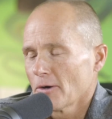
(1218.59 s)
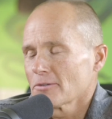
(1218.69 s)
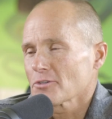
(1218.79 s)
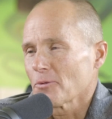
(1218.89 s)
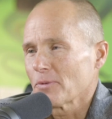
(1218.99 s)

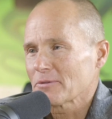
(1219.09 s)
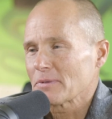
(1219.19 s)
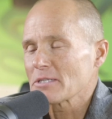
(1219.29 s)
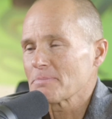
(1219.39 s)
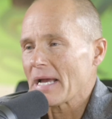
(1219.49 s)
So with
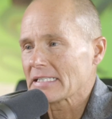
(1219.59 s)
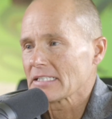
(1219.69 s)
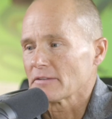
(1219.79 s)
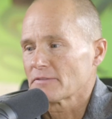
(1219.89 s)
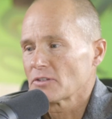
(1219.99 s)
respect
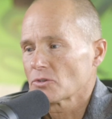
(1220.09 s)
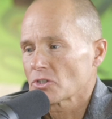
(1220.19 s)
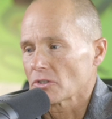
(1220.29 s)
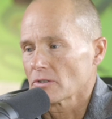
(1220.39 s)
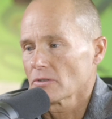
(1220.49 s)
to the
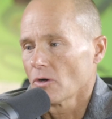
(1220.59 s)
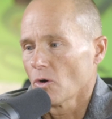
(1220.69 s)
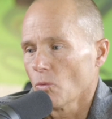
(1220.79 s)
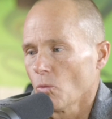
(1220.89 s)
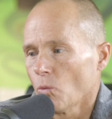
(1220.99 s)
future,
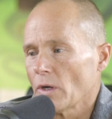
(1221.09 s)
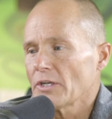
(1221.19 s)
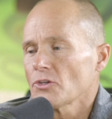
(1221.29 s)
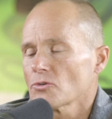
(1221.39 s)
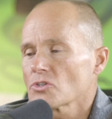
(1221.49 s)
what do
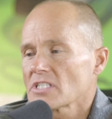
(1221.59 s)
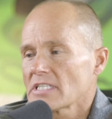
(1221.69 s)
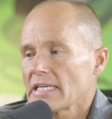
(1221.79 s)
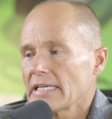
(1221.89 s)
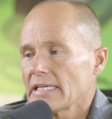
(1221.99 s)
you
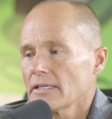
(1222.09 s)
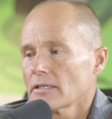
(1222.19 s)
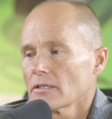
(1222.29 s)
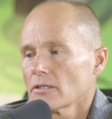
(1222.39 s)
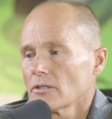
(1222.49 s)

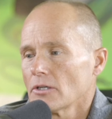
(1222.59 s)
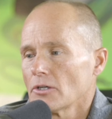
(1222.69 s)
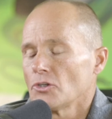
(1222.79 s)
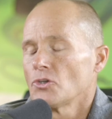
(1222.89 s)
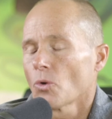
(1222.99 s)
see
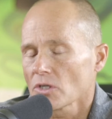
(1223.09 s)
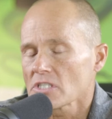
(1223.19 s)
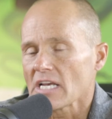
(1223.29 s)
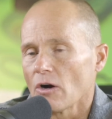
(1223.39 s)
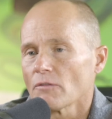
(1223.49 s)

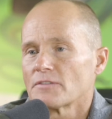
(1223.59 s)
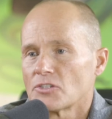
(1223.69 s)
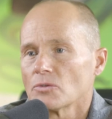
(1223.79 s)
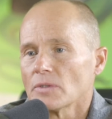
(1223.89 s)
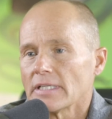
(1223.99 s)
yourself
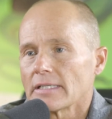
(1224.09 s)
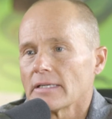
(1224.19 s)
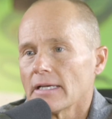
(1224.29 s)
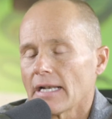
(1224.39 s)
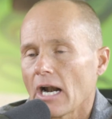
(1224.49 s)
doing
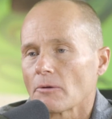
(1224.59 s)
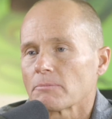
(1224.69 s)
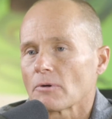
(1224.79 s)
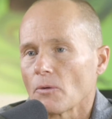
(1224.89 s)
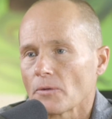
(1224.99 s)
in our
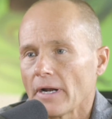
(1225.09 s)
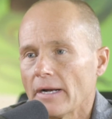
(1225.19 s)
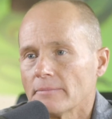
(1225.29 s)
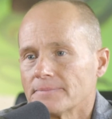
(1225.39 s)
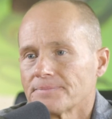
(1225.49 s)

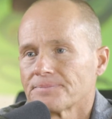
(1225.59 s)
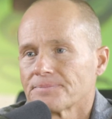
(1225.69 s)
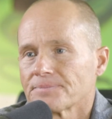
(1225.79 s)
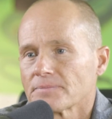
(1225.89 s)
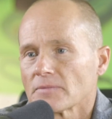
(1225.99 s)
program?
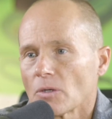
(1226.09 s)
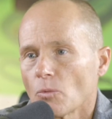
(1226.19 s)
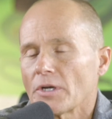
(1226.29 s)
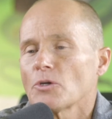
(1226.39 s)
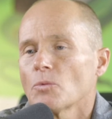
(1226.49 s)

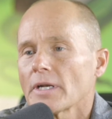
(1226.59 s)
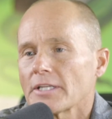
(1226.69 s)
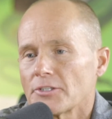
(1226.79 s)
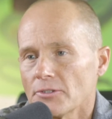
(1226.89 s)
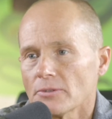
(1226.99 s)
What do you want to
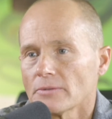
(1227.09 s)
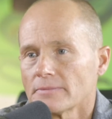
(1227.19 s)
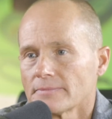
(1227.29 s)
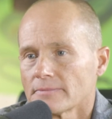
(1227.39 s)
do?